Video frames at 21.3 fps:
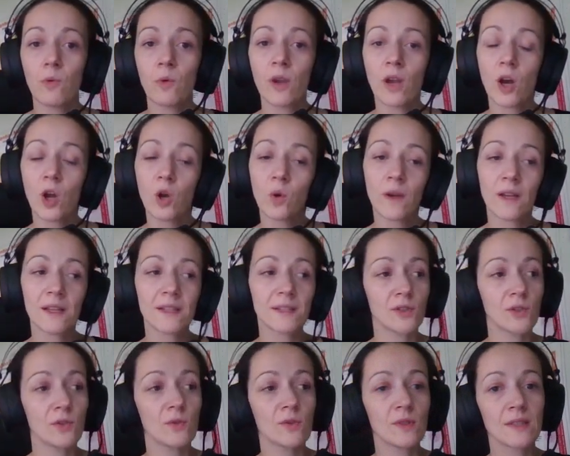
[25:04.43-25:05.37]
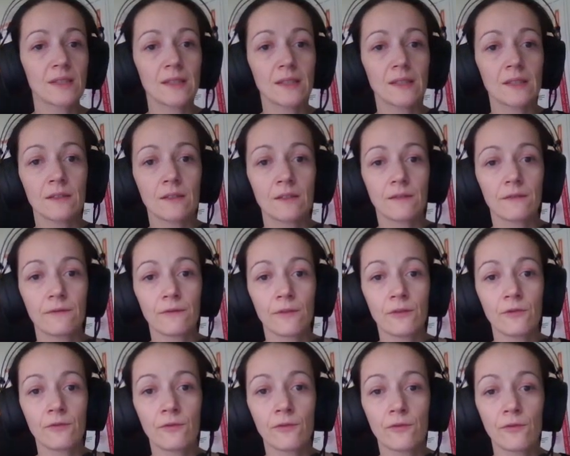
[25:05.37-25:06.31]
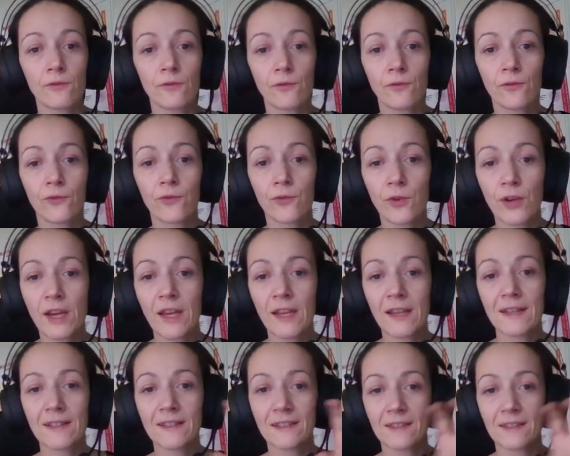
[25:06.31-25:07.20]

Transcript: We always use free